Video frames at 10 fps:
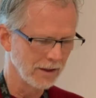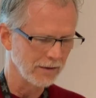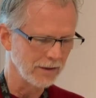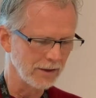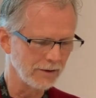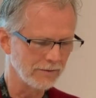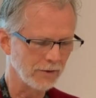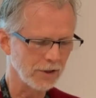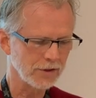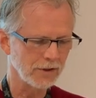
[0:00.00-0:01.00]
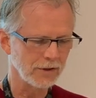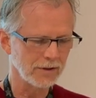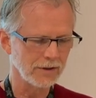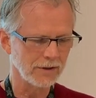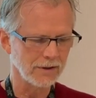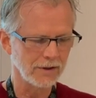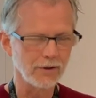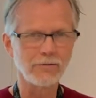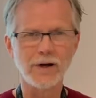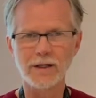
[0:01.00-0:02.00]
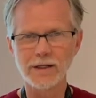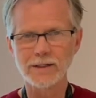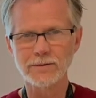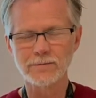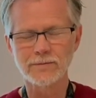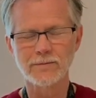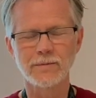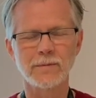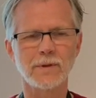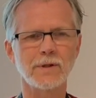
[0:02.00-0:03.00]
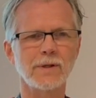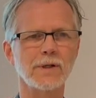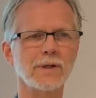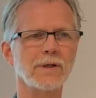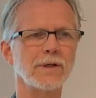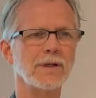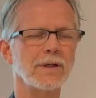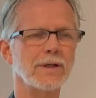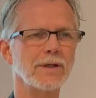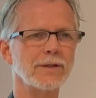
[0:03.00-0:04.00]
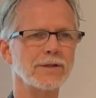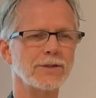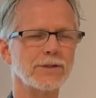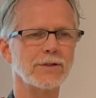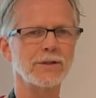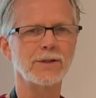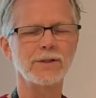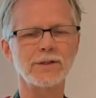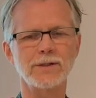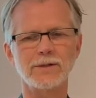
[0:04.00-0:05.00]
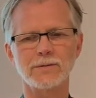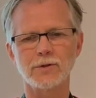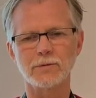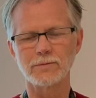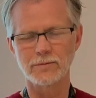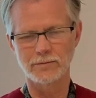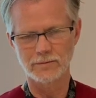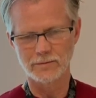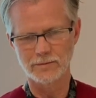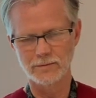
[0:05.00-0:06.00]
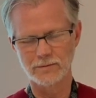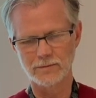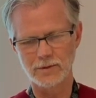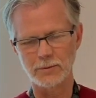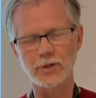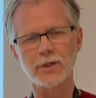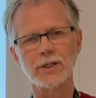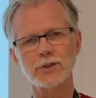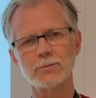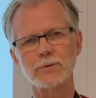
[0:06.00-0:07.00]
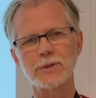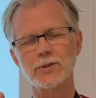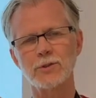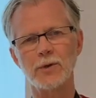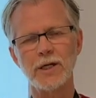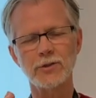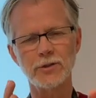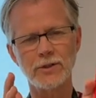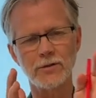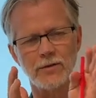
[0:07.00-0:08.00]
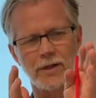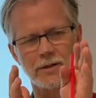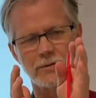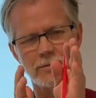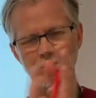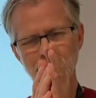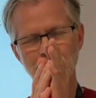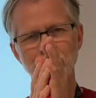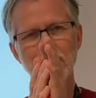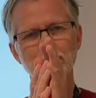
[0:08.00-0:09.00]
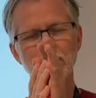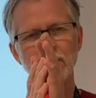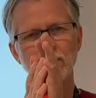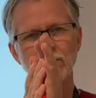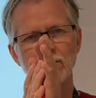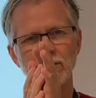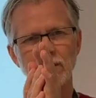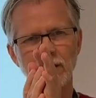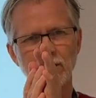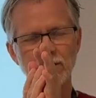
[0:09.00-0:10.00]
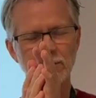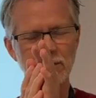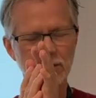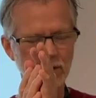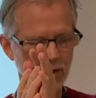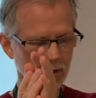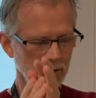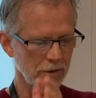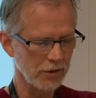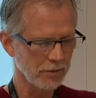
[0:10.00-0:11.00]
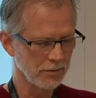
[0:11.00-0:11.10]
The fossa ovale is the communication between the two atria that flap together and ultimately close.